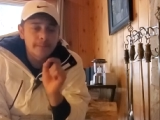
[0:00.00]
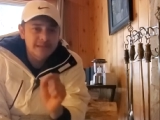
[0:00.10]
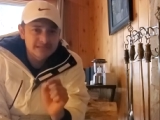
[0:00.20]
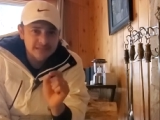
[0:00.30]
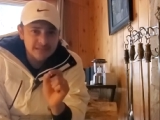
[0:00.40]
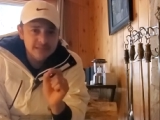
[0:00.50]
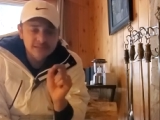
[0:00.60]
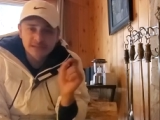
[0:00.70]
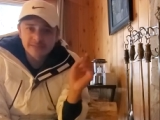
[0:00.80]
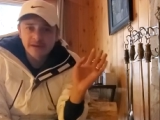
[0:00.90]
business,
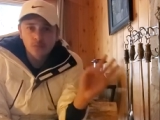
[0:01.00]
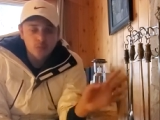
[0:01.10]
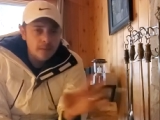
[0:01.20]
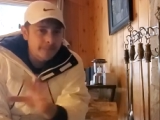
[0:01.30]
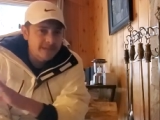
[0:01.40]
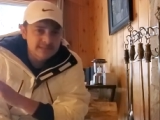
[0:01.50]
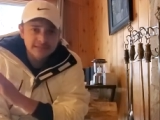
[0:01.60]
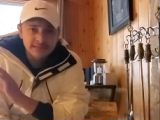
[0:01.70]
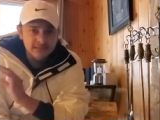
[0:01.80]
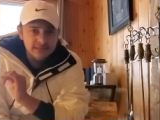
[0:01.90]
doesn't matter what
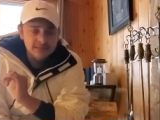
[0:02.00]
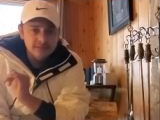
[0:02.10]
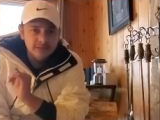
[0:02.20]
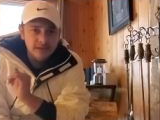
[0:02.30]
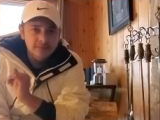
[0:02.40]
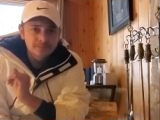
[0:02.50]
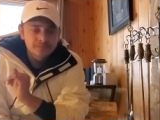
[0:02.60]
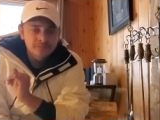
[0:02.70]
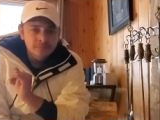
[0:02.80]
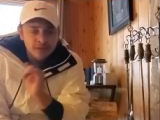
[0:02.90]
business it is, okay?
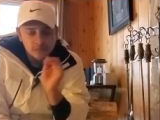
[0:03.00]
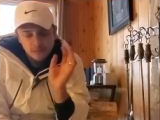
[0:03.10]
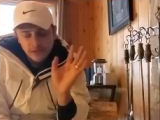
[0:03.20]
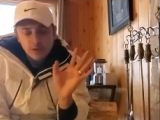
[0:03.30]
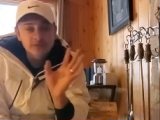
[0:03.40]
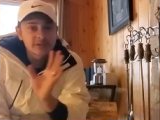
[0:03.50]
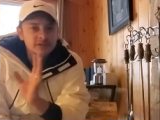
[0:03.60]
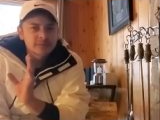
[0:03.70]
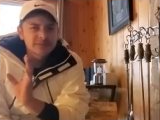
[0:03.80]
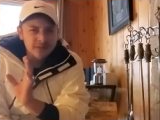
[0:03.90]
Right now we're
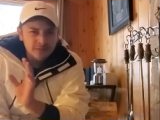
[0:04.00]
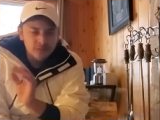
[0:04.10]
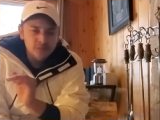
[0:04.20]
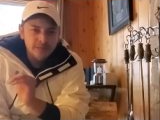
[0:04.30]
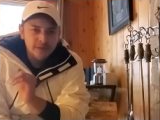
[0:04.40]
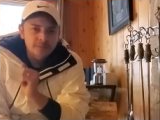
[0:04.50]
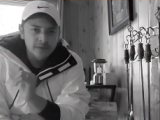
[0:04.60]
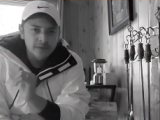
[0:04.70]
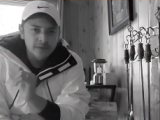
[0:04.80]
talking about cell phone repair. All